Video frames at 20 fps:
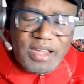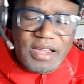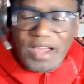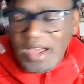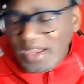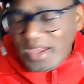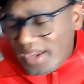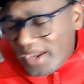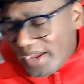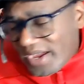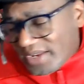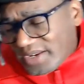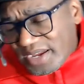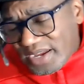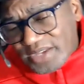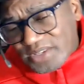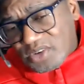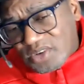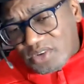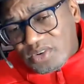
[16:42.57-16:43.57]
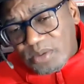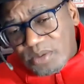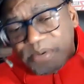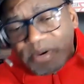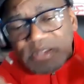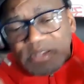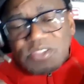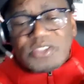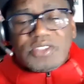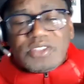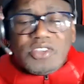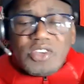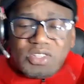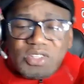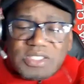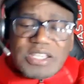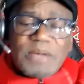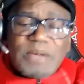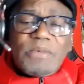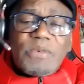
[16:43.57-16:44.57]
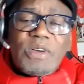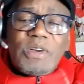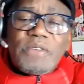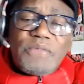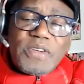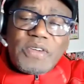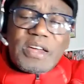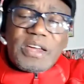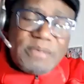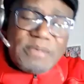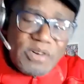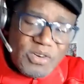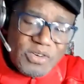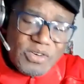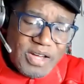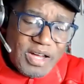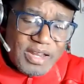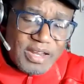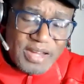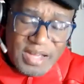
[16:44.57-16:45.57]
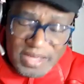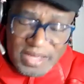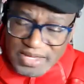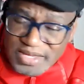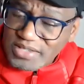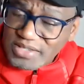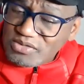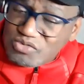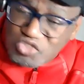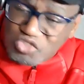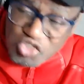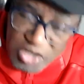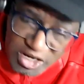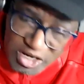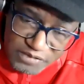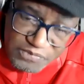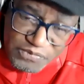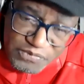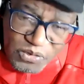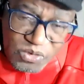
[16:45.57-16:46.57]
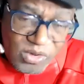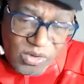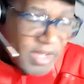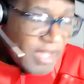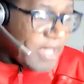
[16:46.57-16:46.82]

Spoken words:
I don't know. But you tell me what you think of Onana. He's dreadful.